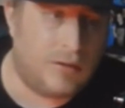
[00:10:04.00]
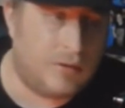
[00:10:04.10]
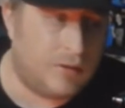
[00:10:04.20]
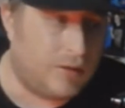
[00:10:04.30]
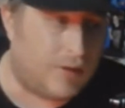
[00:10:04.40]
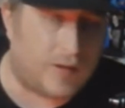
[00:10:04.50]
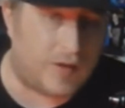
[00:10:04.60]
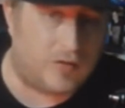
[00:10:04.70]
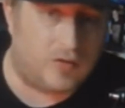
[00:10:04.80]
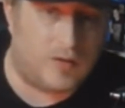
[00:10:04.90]
That's how it
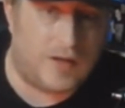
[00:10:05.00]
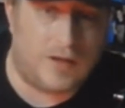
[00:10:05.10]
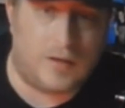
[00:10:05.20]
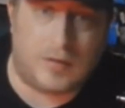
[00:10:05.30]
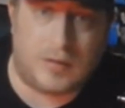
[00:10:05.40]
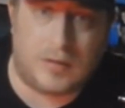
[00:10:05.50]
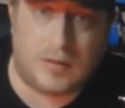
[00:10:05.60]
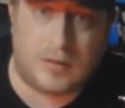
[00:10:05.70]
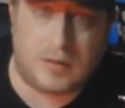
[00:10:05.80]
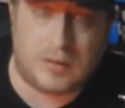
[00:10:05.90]
should have ended,
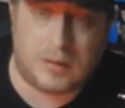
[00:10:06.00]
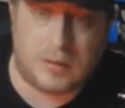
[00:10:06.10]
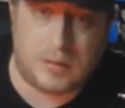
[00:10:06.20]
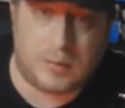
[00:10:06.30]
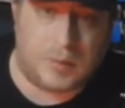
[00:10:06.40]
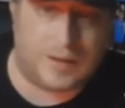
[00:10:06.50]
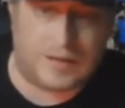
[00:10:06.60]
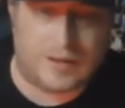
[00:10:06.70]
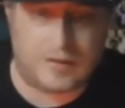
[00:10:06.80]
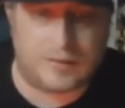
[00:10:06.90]
but it
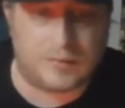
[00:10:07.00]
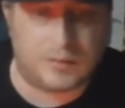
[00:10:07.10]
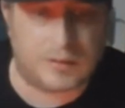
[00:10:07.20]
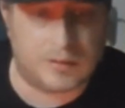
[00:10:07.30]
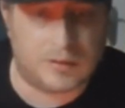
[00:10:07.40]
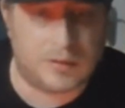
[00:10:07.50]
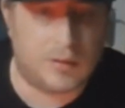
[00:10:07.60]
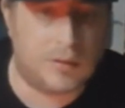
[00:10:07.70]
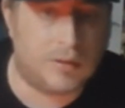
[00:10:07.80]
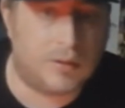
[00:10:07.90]
didn't.
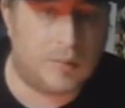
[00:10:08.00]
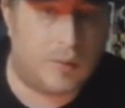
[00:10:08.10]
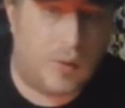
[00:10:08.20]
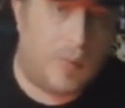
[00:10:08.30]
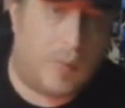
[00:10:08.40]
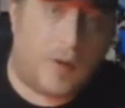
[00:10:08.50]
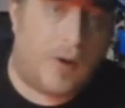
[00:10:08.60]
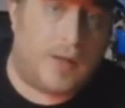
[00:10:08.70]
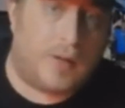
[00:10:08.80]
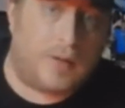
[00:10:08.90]
But who am I?
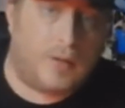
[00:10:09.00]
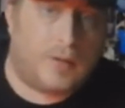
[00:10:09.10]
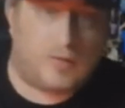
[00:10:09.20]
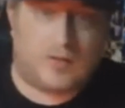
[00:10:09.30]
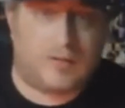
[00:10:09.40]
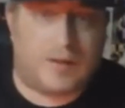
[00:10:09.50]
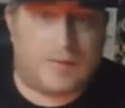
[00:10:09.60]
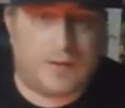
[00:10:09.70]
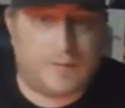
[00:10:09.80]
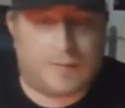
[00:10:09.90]
I'm just a
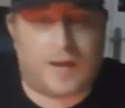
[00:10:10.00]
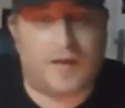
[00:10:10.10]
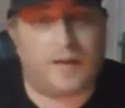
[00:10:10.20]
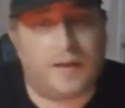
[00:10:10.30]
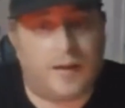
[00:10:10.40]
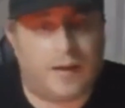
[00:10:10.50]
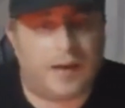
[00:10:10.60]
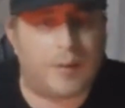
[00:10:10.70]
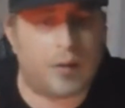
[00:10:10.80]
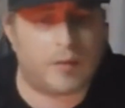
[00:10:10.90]
wrestling fan. Let
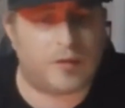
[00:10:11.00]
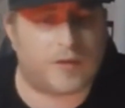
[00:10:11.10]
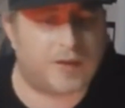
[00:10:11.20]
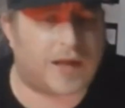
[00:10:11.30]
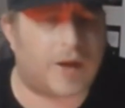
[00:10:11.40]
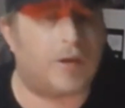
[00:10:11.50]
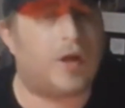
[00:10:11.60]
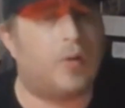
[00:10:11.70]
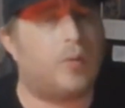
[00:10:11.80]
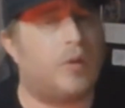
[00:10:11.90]
me know what you think down
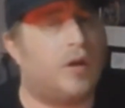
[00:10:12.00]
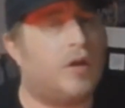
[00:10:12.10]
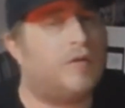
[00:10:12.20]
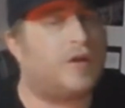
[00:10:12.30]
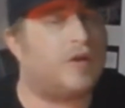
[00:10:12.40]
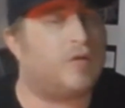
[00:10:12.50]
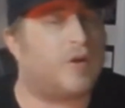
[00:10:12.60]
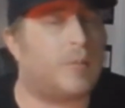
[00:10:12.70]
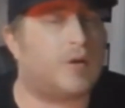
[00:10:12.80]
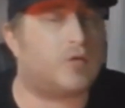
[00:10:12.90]
below. Thank you
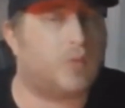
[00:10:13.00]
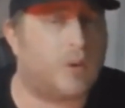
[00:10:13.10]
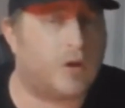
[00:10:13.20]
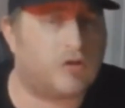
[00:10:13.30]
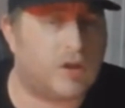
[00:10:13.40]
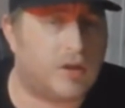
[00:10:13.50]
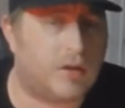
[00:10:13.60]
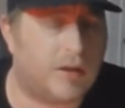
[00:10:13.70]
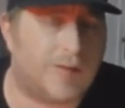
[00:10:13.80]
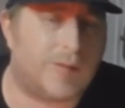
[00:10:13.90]
very much for watching.
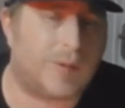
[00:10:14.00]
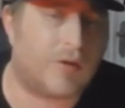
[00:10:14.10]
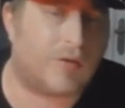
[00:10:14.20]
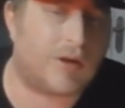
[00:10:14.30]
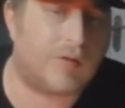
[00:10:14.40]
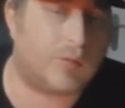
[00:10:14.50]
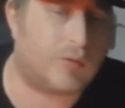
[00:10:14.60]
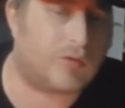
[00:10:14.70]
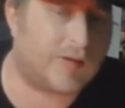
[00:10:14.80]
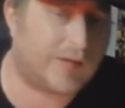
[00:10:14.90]
This has been Grey Talks
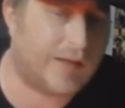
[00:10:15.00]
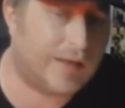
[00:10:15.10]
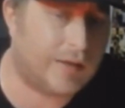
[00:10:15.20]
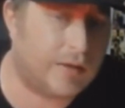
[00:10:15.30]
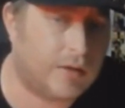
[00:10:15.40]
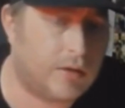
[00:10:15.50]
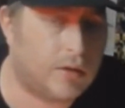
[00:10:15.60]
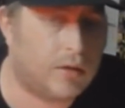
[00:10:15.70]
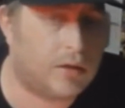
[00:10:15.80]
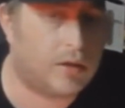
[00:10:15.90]
Wrestling.
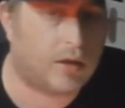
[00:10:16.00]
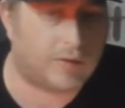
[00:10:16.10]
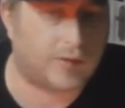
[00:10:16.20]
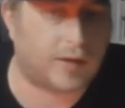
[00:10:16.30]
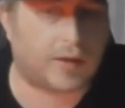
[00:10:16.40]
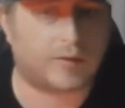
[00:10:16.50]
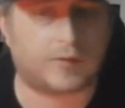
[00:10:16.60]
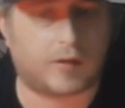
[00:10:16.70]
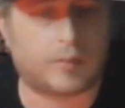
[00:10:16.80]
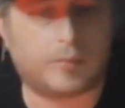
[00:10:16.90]
I'll see you next time.